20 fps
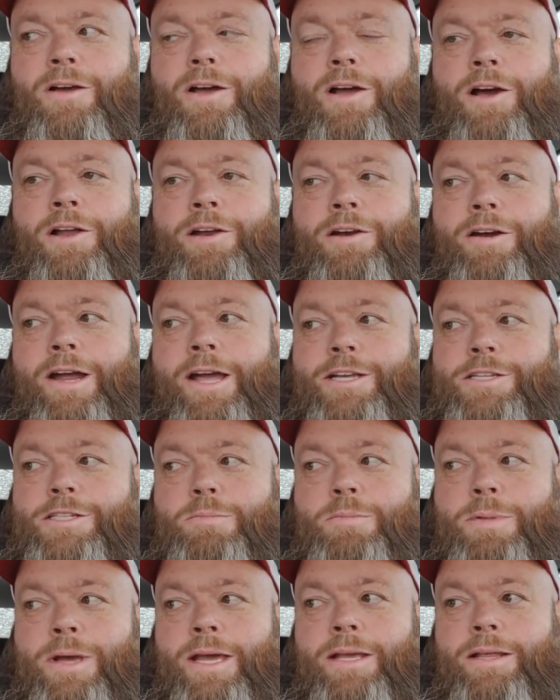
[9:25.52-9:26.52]

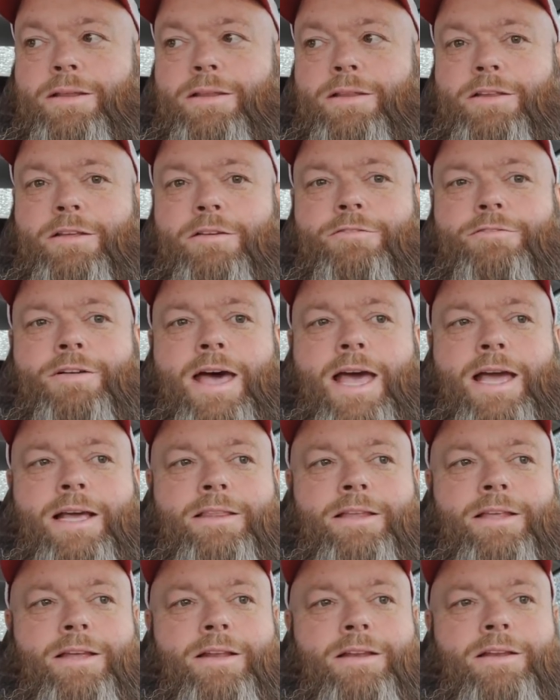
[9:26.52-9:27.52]
underestimate the
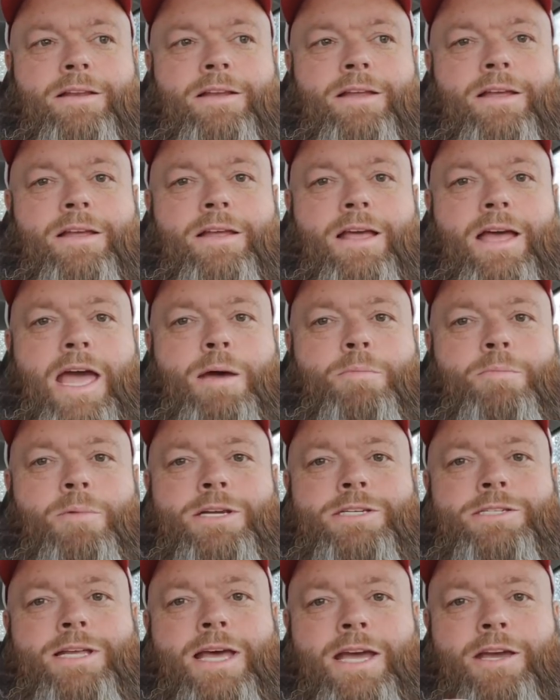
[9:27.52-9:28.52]
fact that how
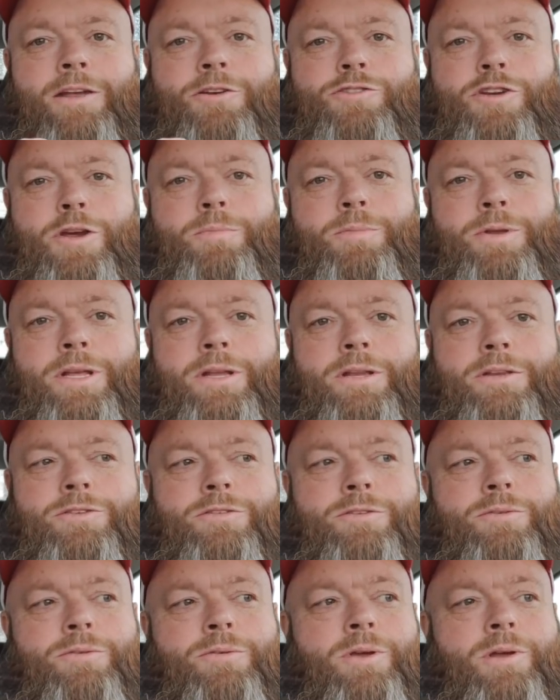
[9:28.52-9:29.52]
much that contributed
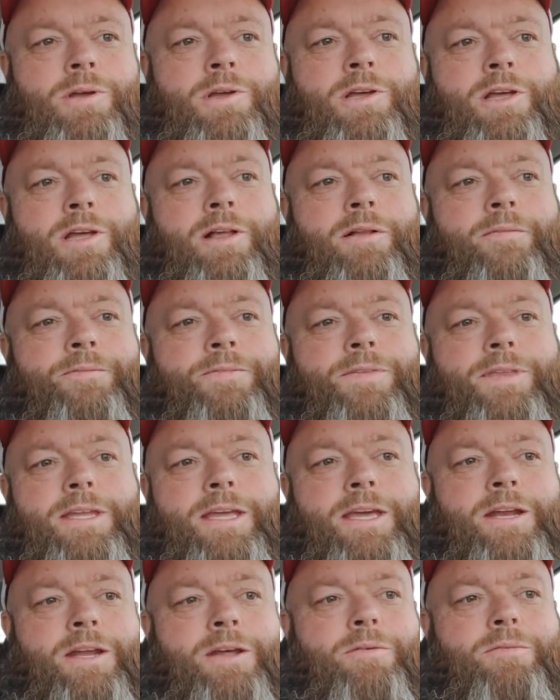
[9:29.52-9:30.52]
to,
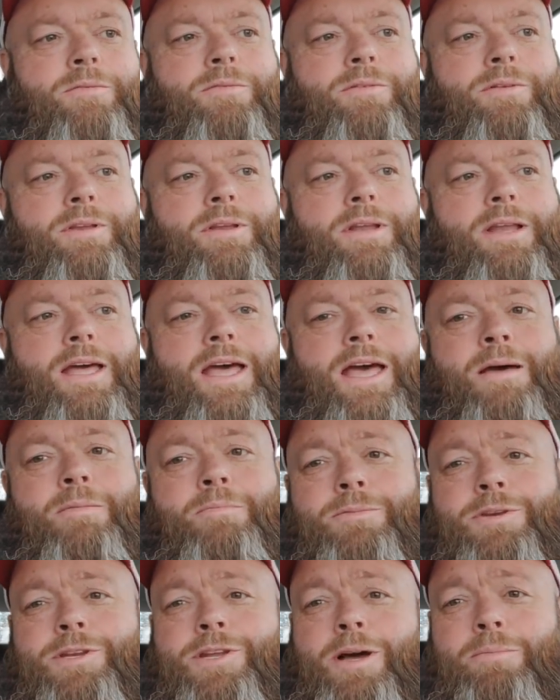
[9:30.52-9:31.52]
you know,
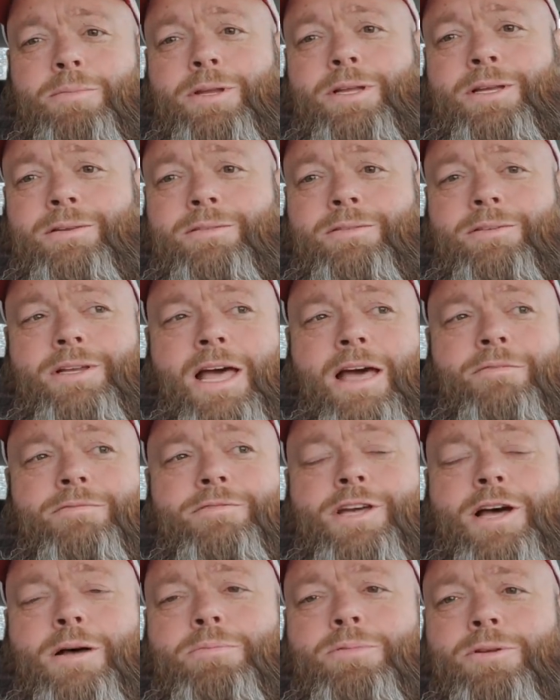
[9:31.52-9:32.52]
I've
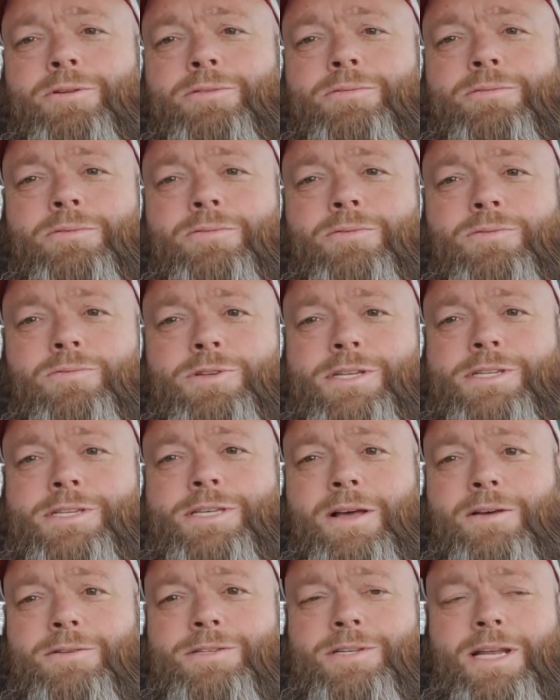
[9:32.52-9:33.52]
doubled. The
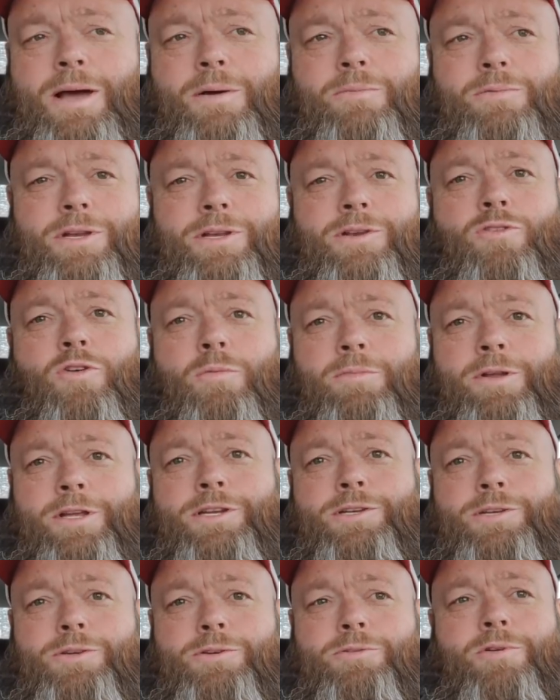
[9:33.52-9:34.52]
sales that I would normally
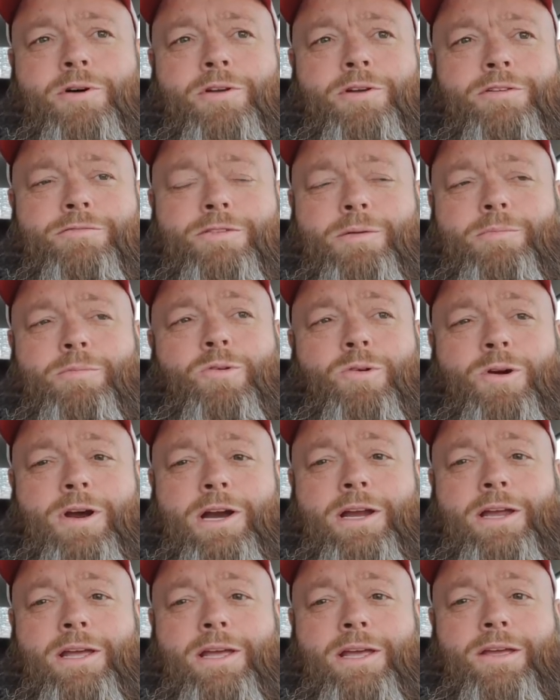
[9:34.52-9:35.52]
do on a
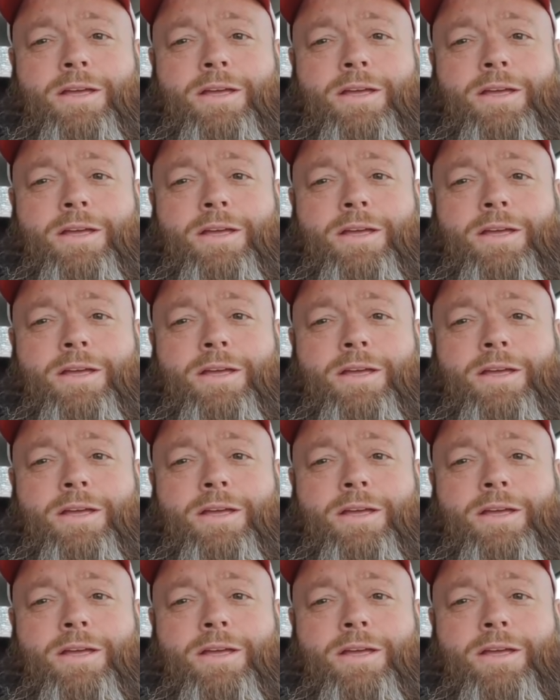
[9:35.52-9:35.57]
February.